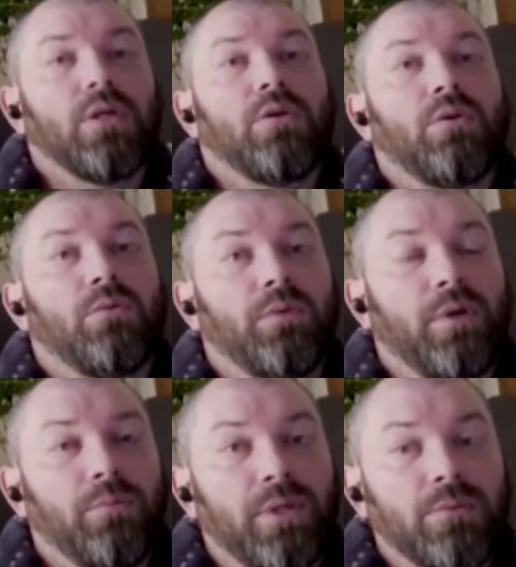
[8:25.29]
Hopefully I'll
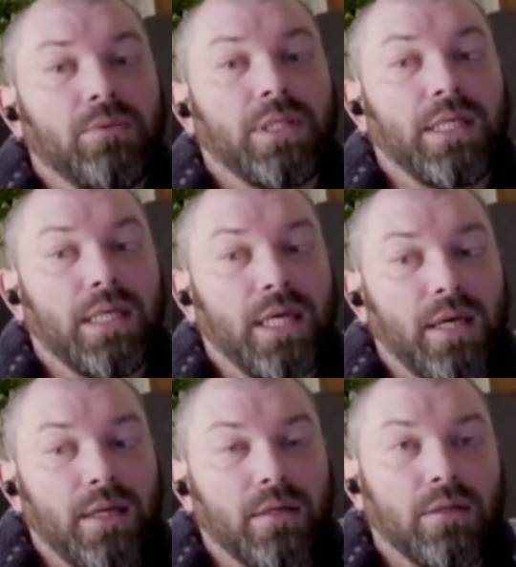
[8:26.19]
be able to
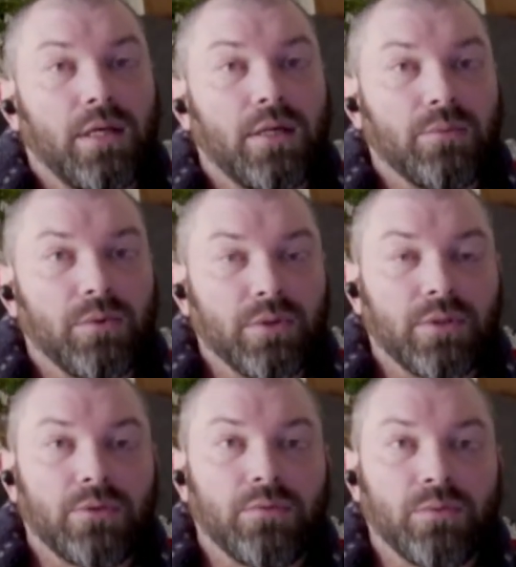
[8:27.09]
get a lot of work
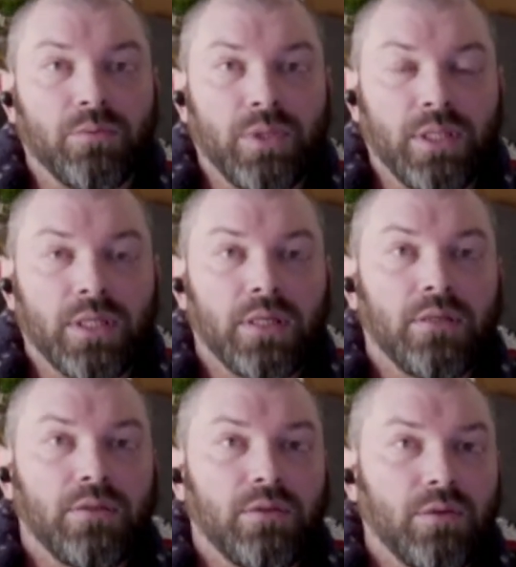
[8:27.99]
done over the
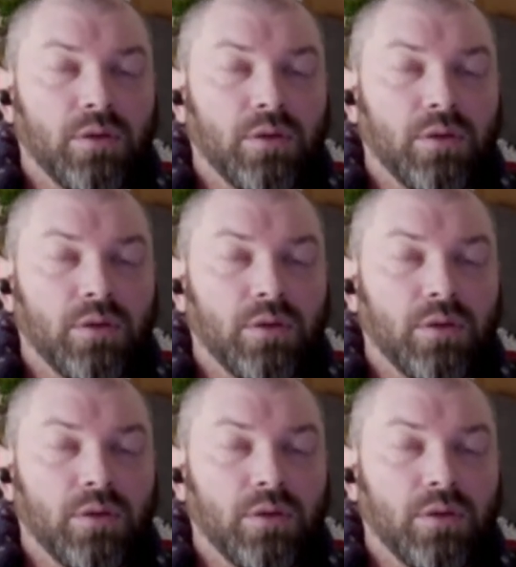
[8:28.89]
weekend.